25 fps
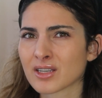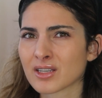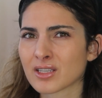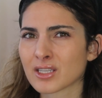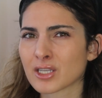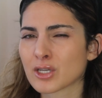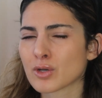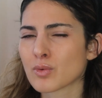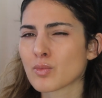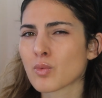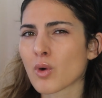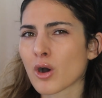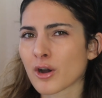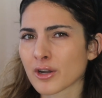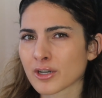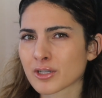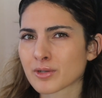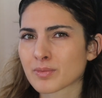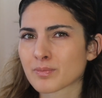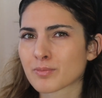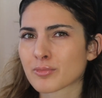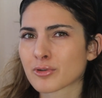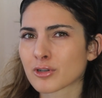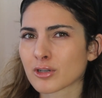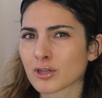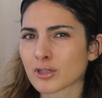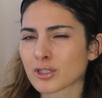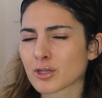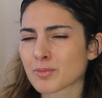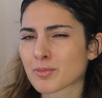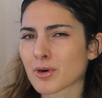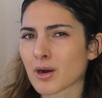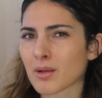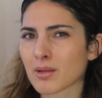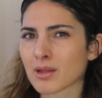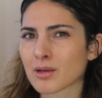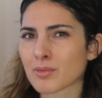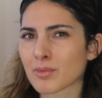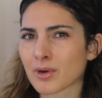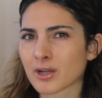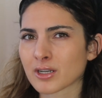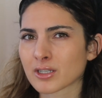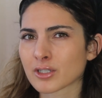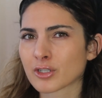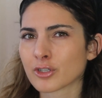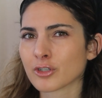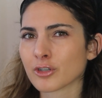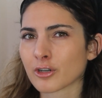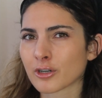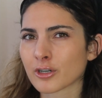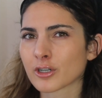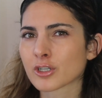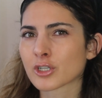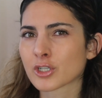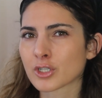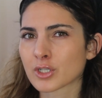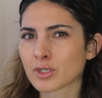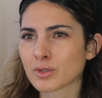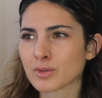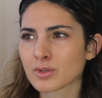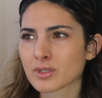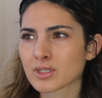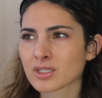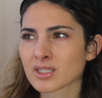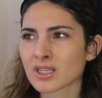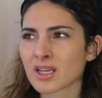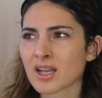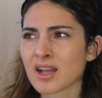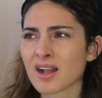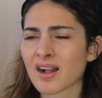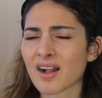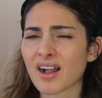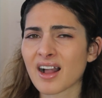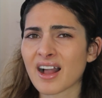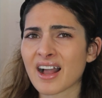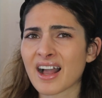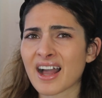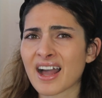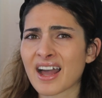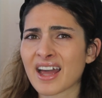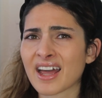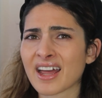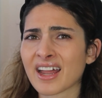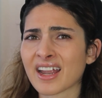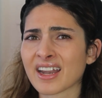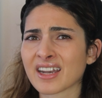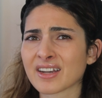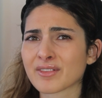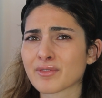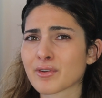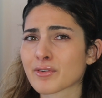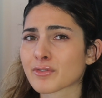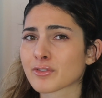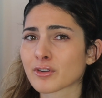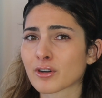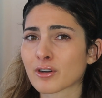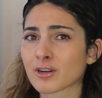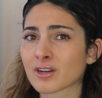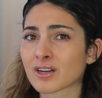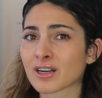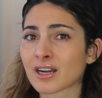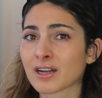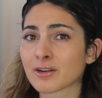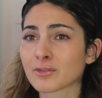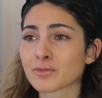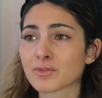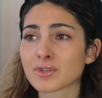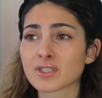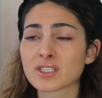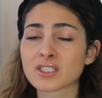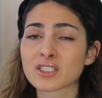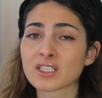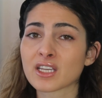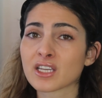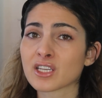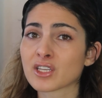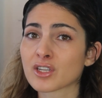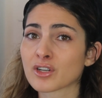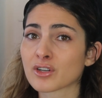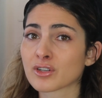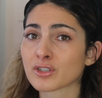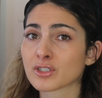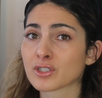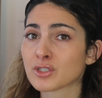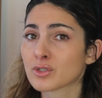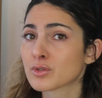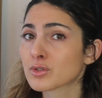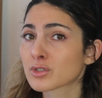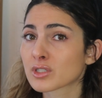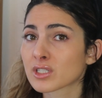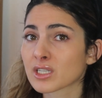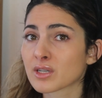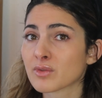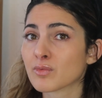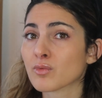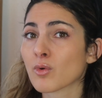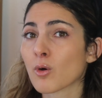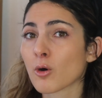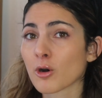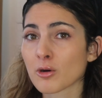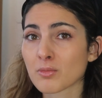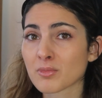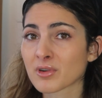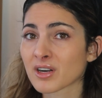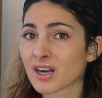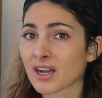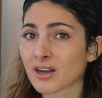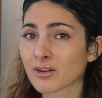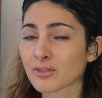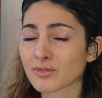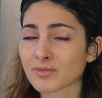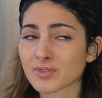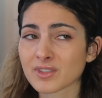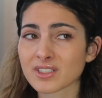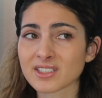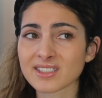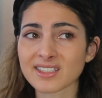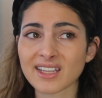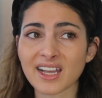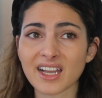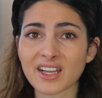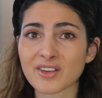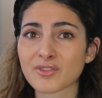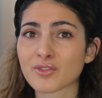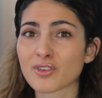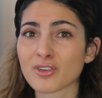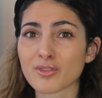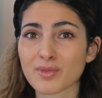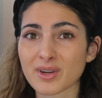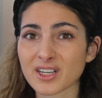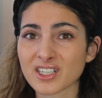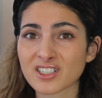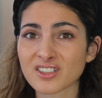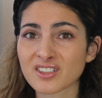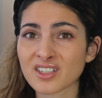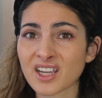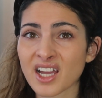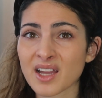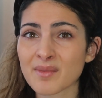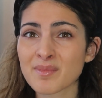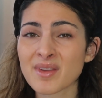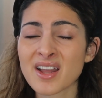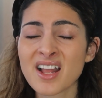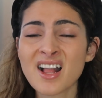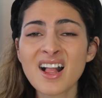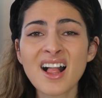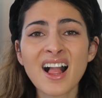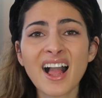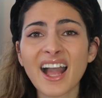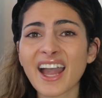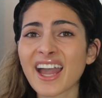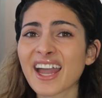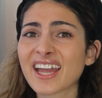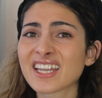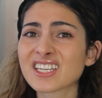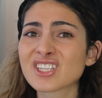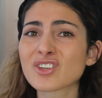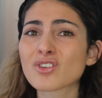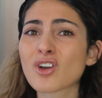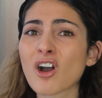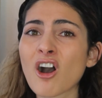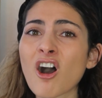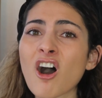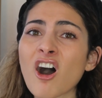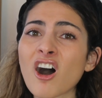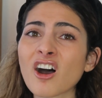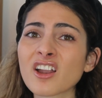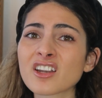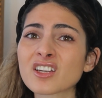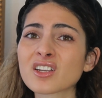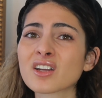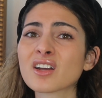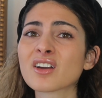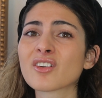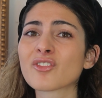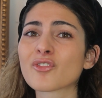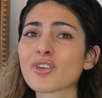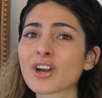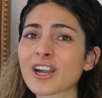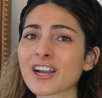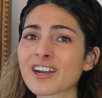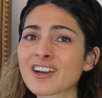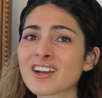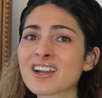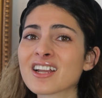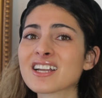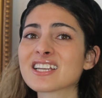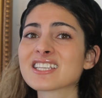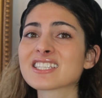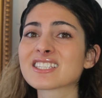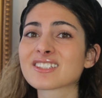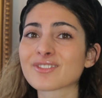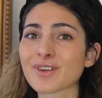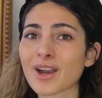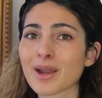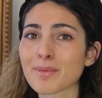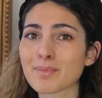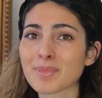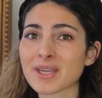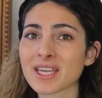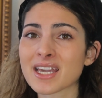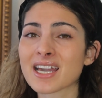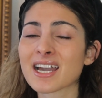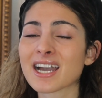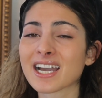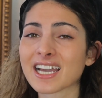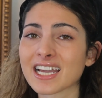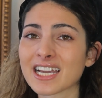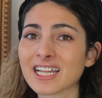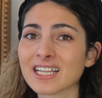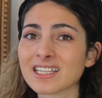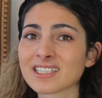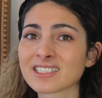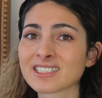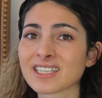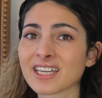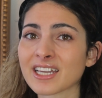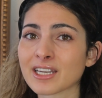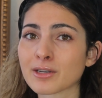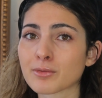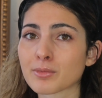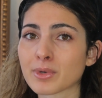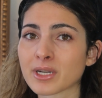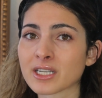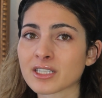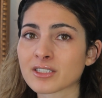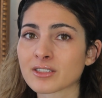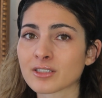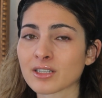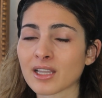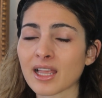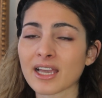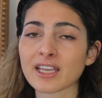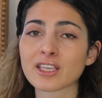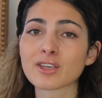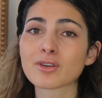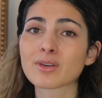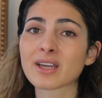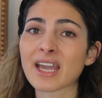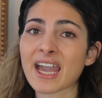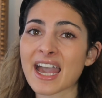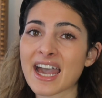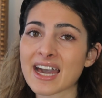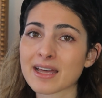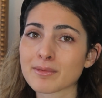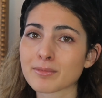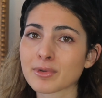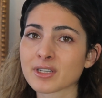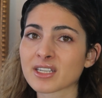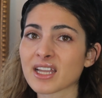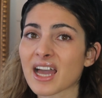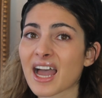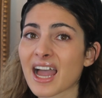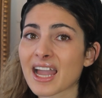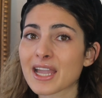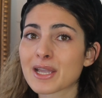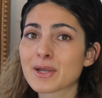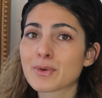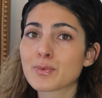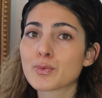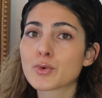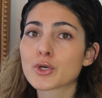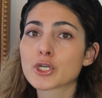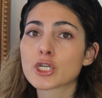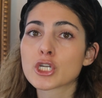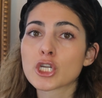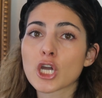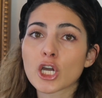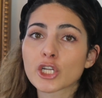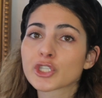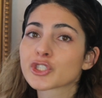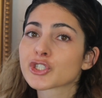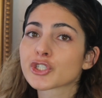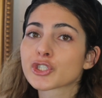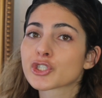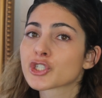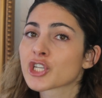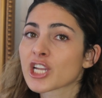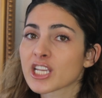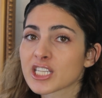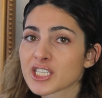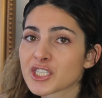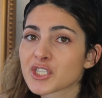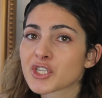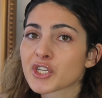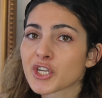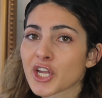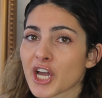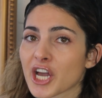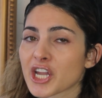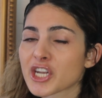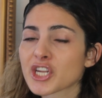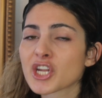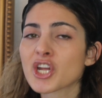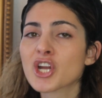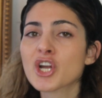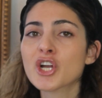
you probably want dark shoes, and with darker outfits they are usually warmer outfits like for winter time, and you can't wear strappy heels in winter. Like you can, but I would not suggest that.